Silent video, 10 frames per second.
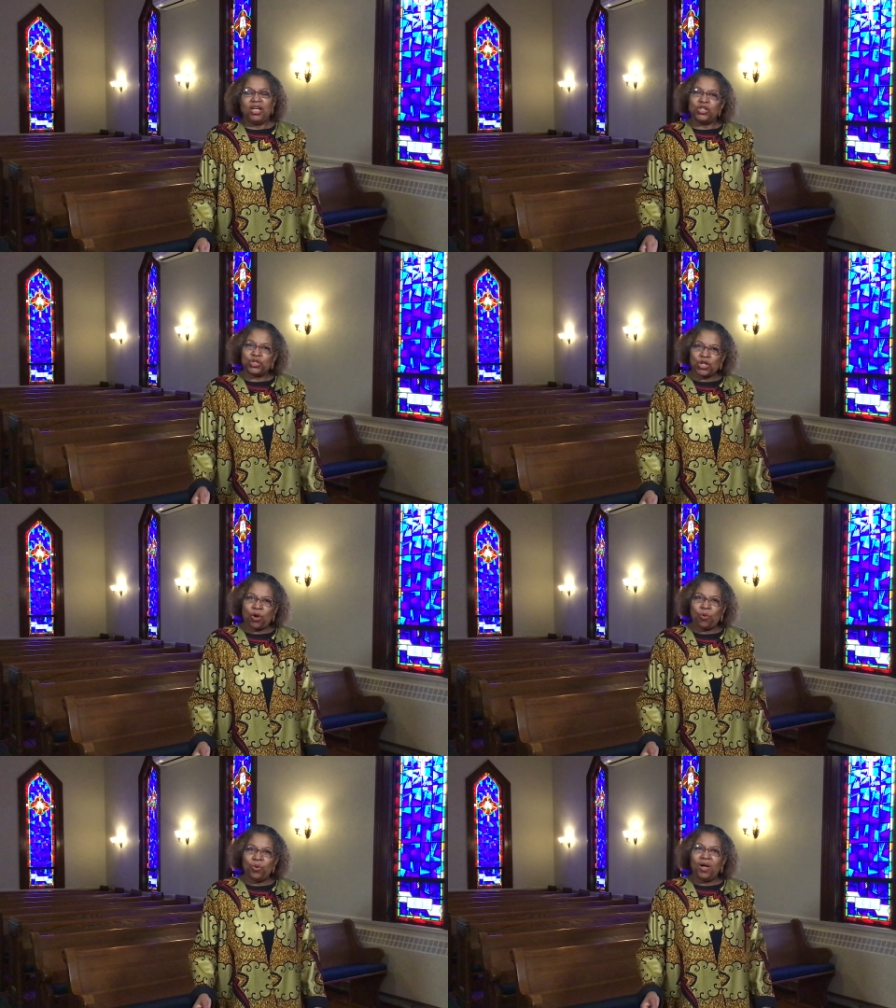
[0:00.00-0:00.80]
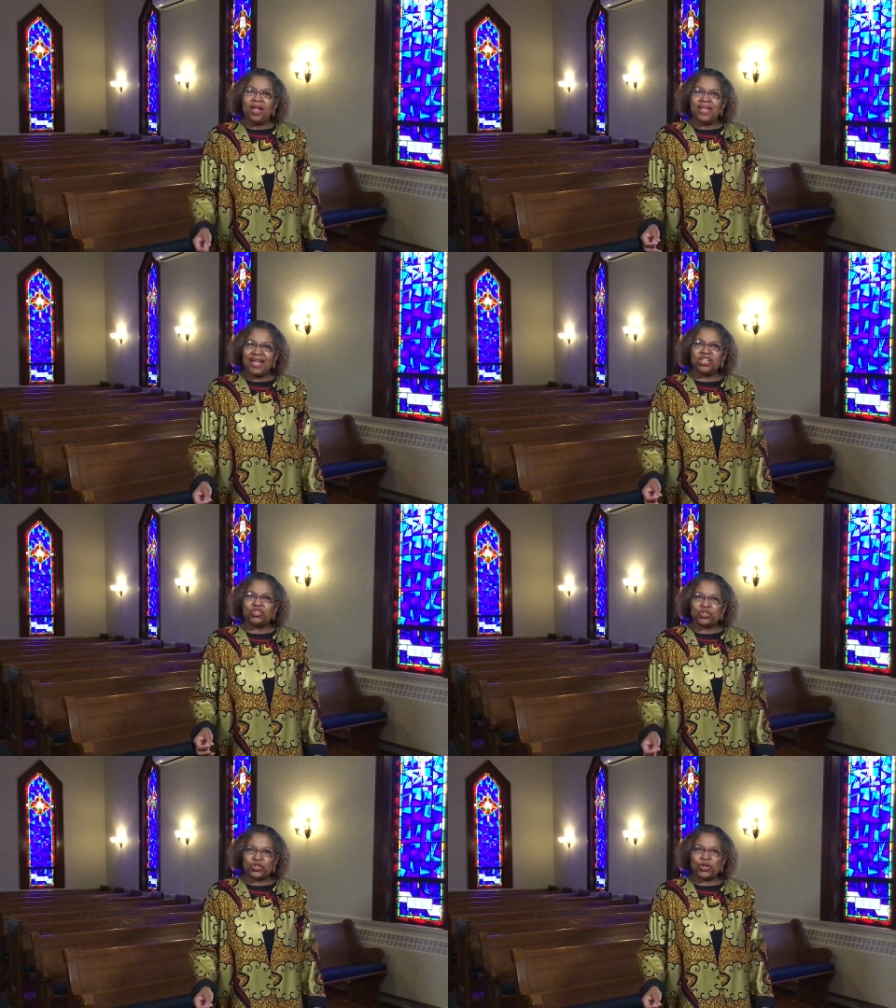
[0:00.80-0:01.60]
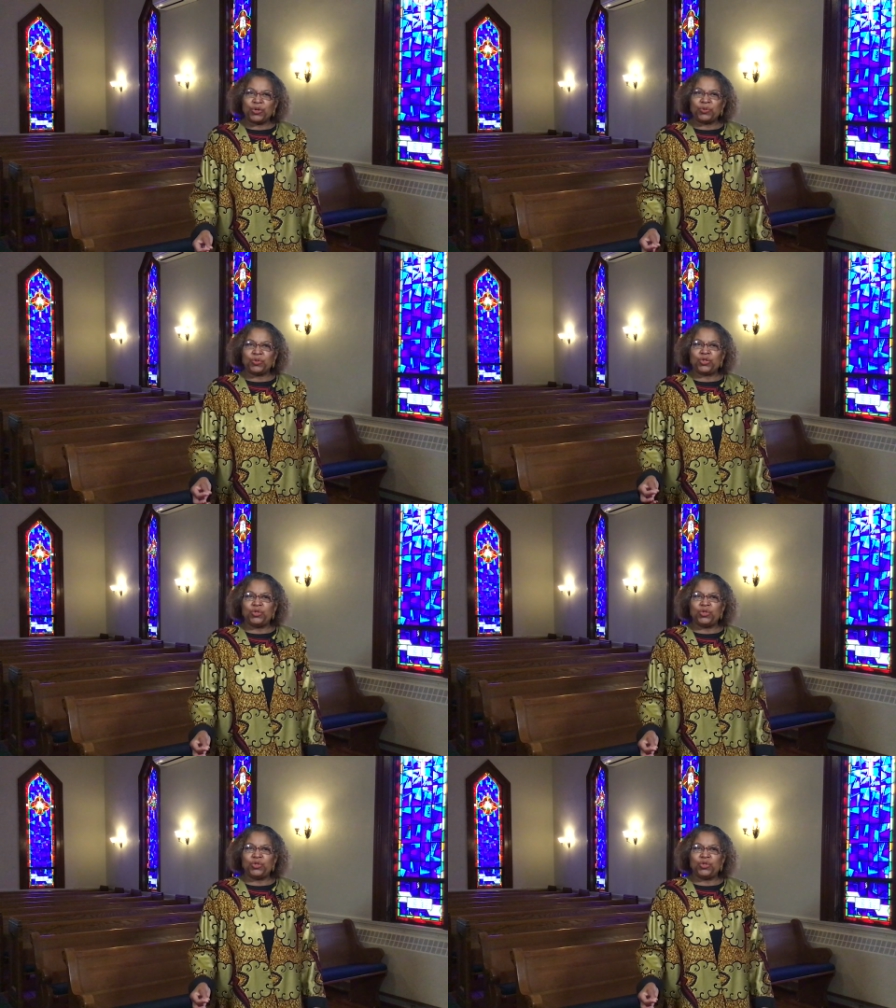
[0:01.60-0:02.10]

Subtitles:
And so let us turn